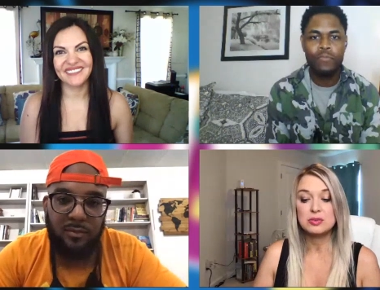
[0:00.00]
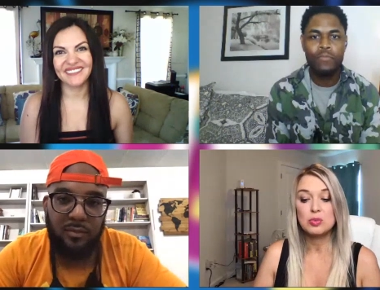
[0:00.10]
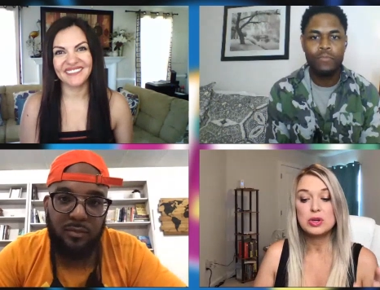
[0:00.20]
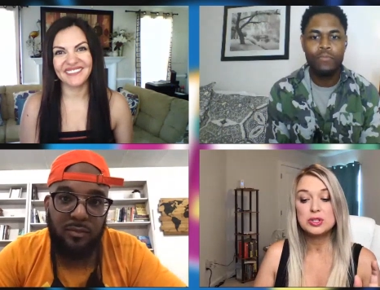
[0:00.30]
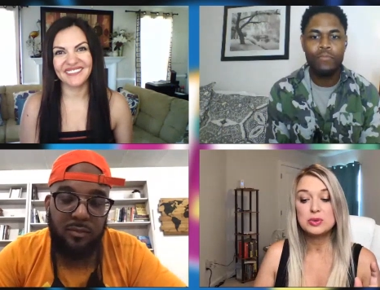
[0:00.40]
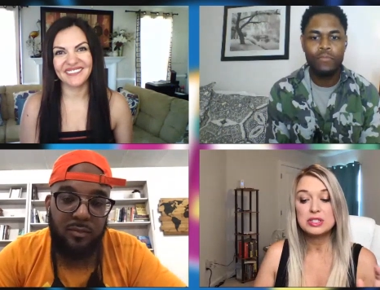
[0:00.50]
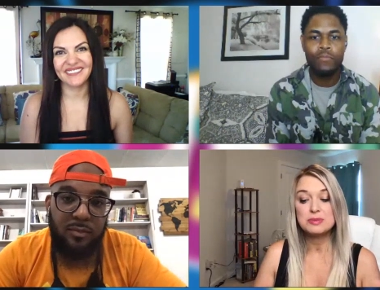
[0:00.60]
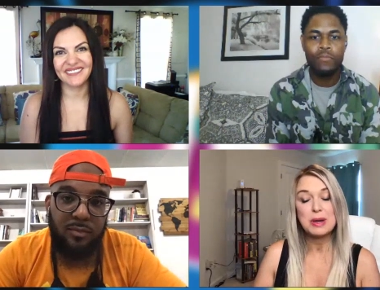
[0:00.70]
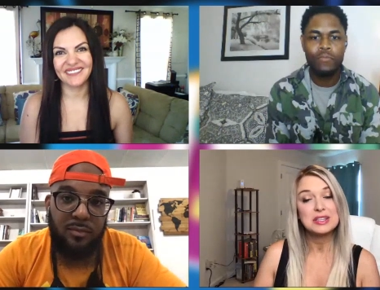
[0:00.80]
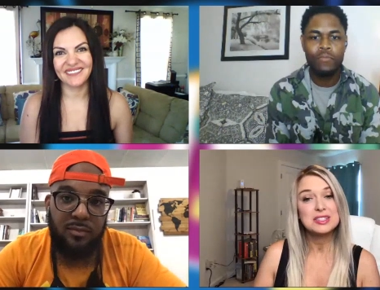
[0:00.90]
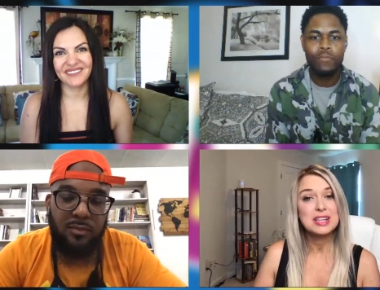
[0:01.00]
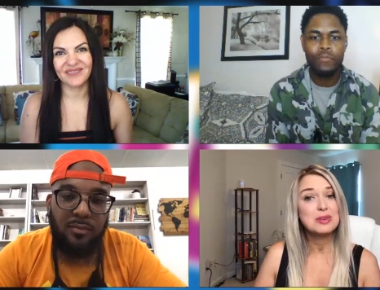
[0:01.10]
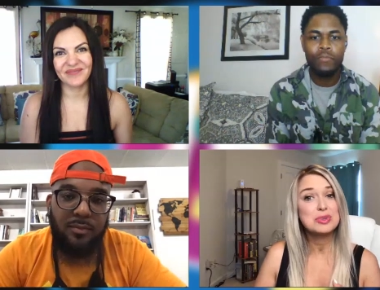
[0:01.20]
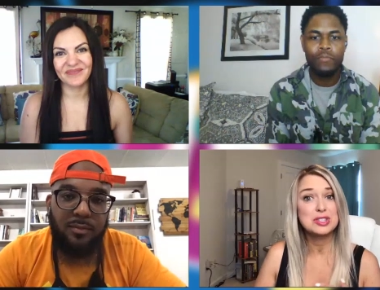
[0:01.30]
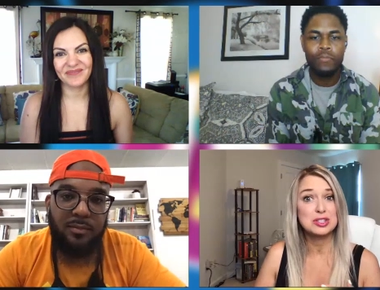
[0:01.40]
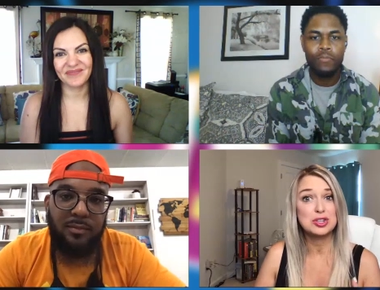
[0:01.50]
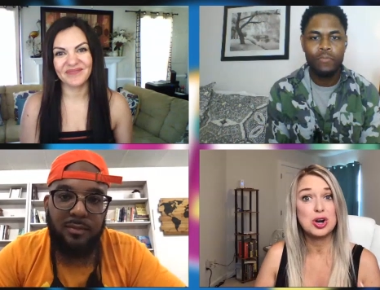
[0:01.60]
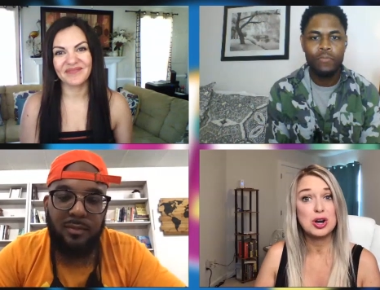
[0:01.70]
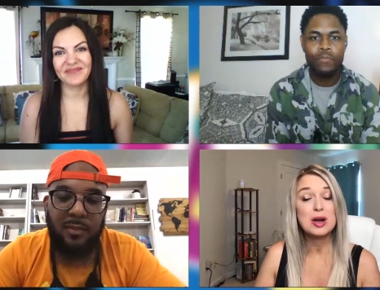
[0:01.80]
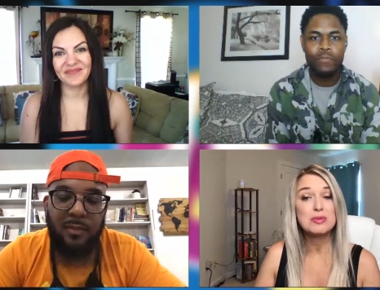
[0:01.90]
Speaker 1: what you expected? Like, was the
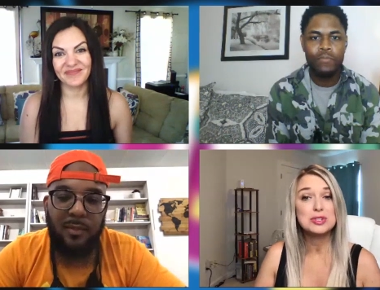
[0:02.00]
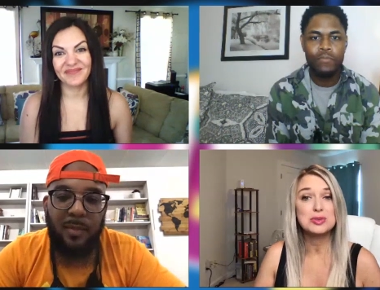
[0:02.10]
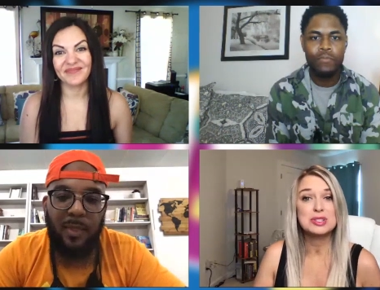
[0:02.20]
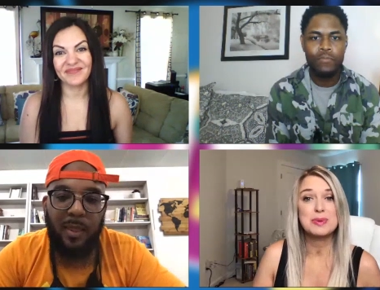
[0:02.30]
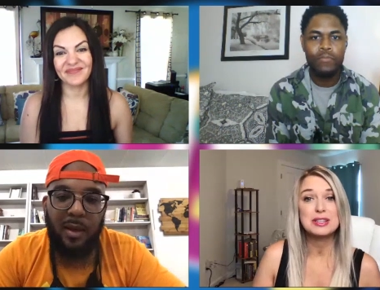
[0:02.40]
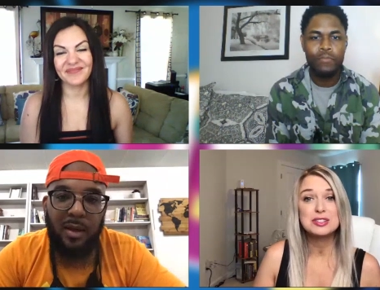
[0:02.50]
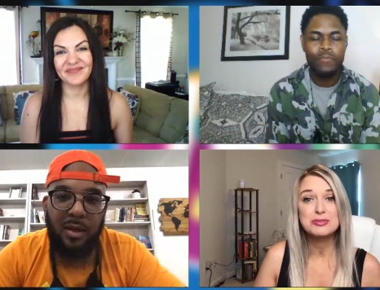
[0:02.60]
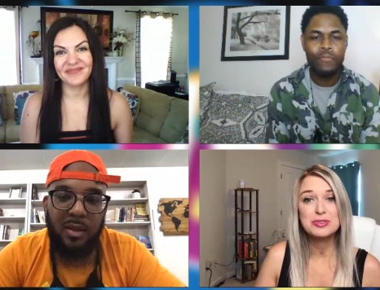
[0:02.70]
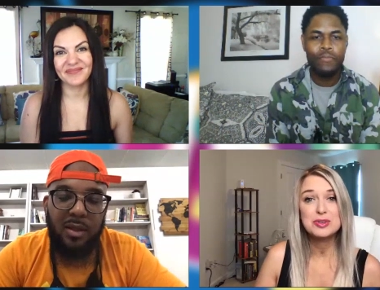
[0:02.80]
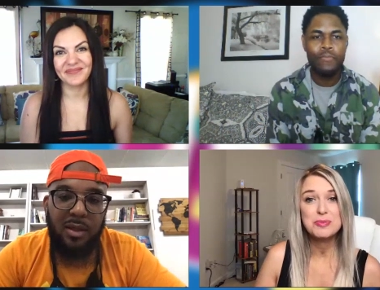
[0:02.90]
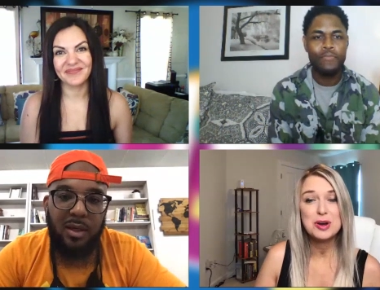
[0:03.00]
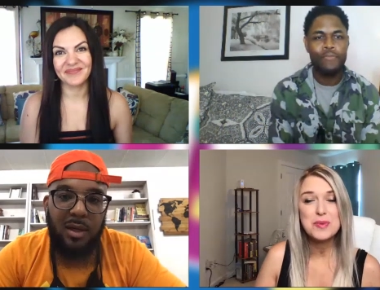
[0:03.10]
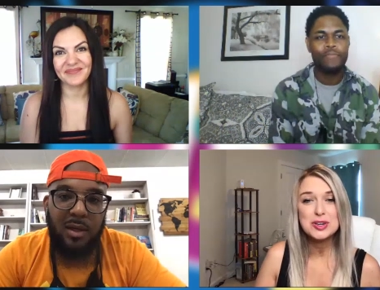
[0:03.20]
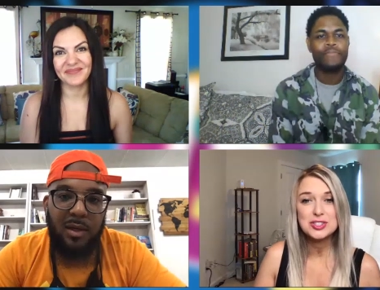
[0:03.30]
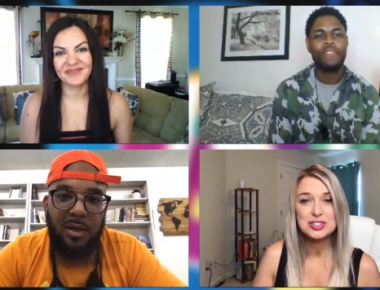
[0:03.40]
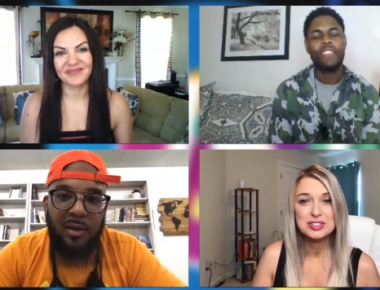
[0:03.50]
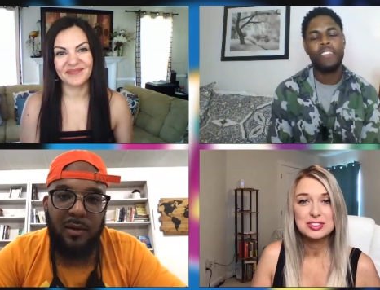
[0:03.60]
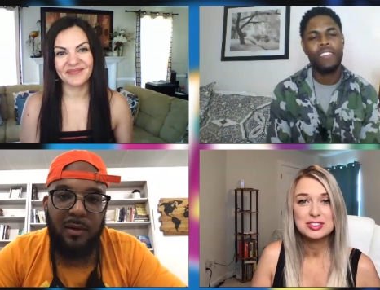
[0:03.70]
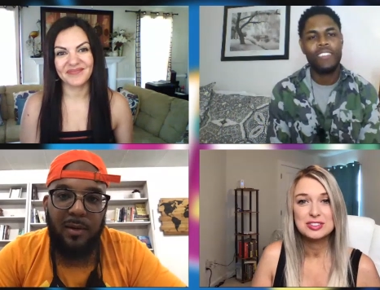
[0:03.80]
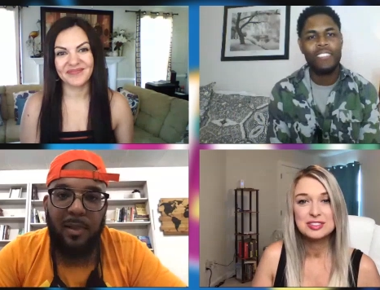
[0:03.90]
turnout what you expected for the prayer march?
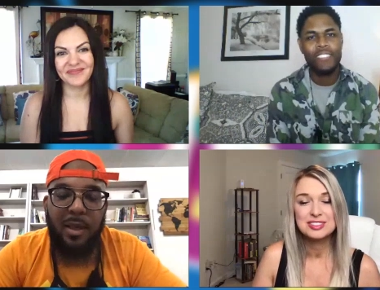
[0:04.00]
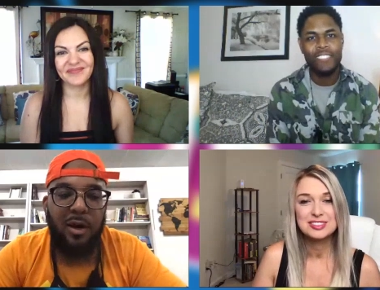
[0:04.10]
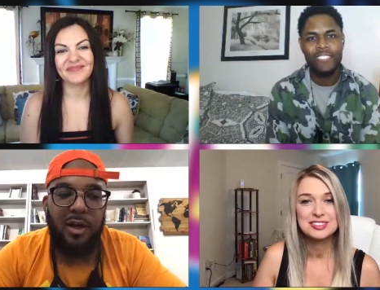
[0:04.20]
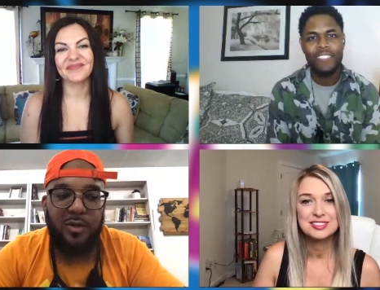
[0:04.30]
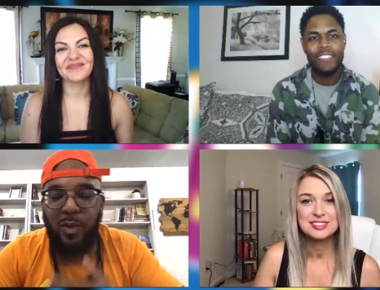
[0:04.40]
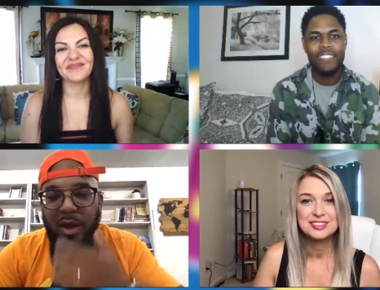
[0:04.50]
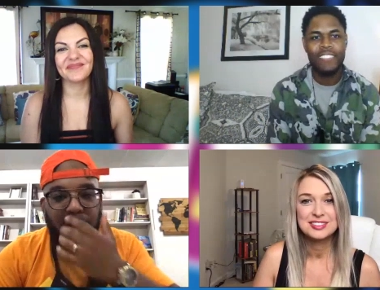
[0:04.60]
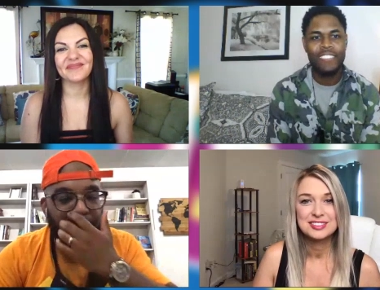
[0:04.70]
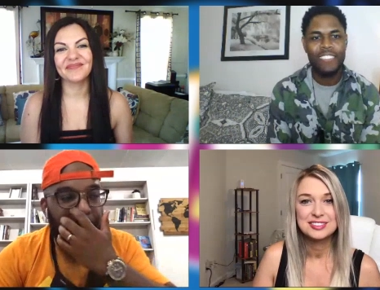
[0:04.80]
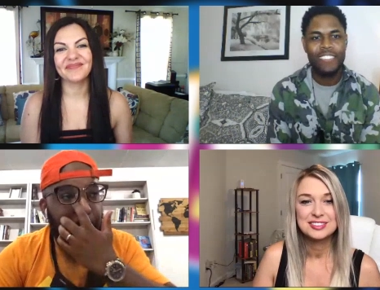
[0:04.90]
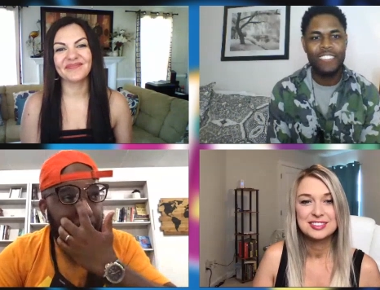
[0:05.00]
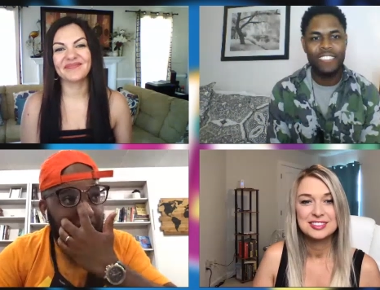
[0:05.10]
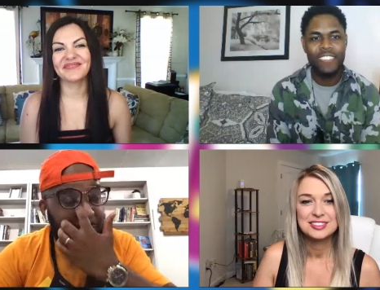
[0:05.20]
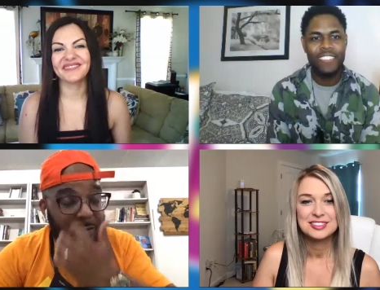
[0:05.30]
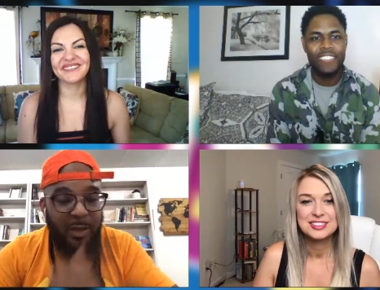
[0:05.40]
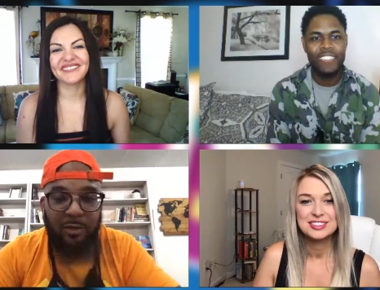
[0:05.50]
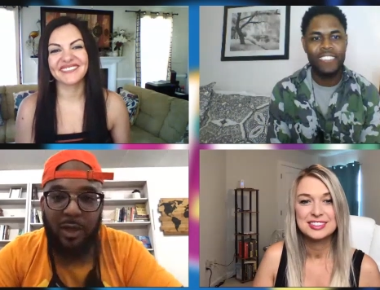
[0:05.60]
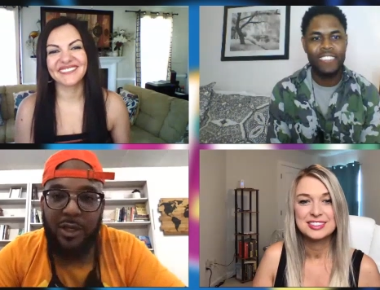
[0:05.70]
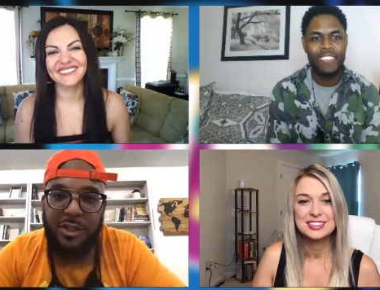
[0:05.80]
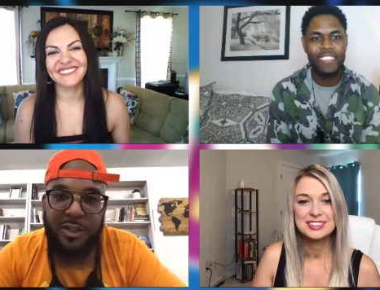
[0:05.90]
Speaker 2: You know, it's weird, man. We, we have so many
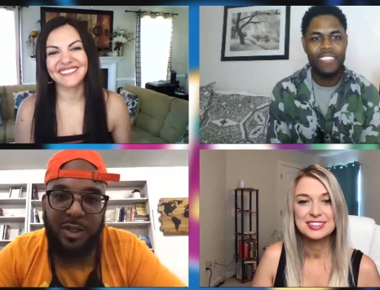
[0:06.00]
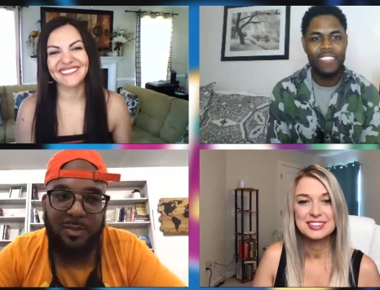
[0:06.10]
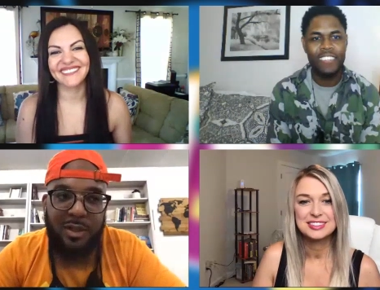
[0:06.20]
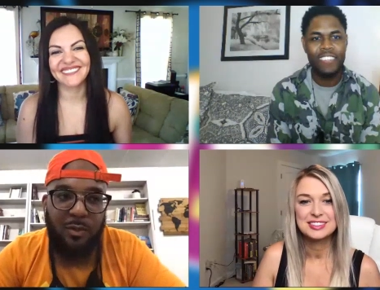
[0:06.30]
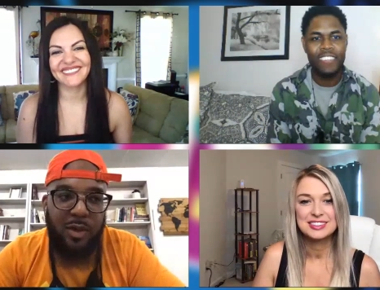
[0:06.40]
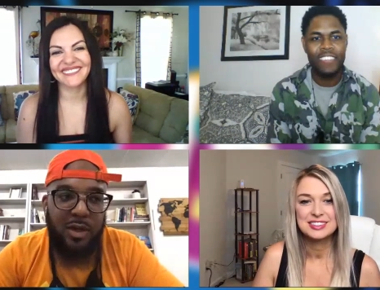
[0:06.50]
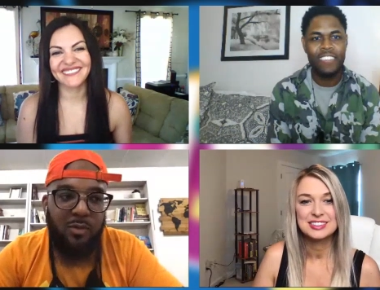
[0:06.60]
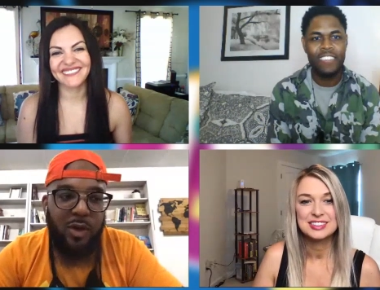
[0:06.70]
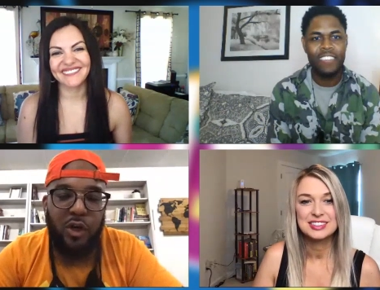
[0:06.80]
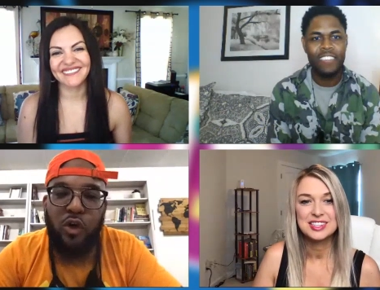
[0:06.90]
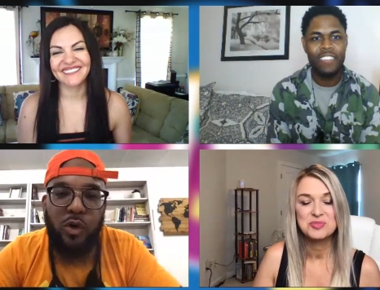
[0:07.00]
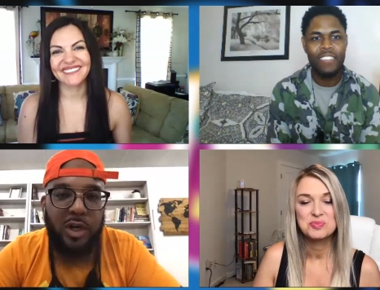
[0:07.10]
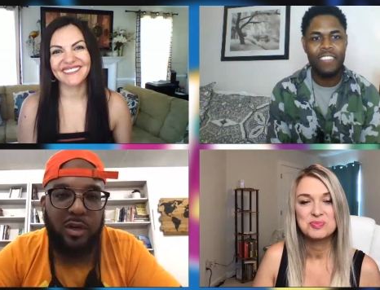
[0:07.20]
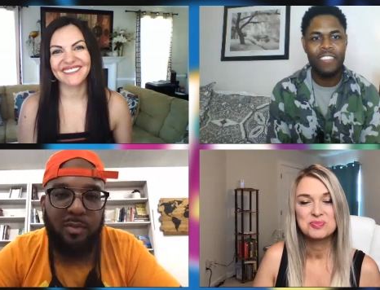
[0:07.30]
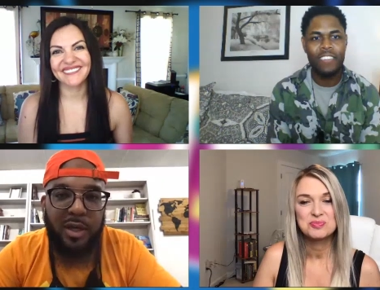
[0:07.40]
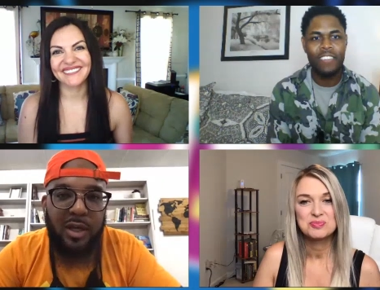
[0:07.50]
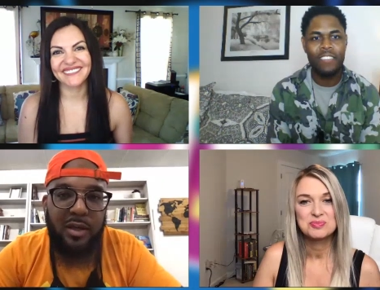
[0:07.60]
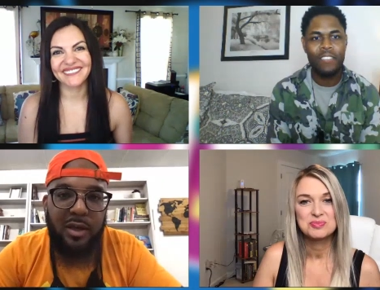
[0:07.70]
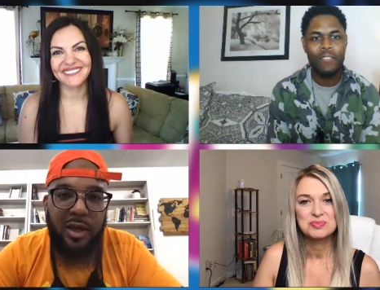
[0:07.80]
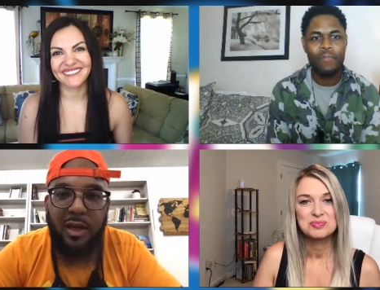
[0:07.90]
relationships that we we knew it could be
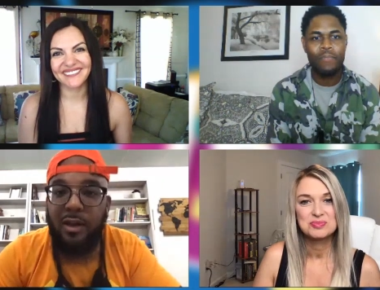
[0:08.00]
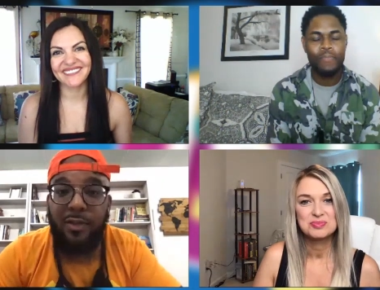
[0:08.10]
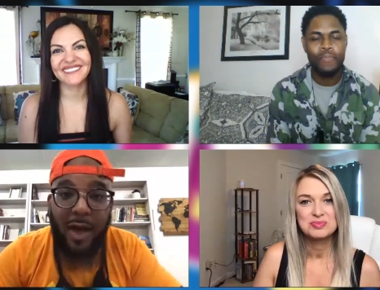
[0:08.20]
in the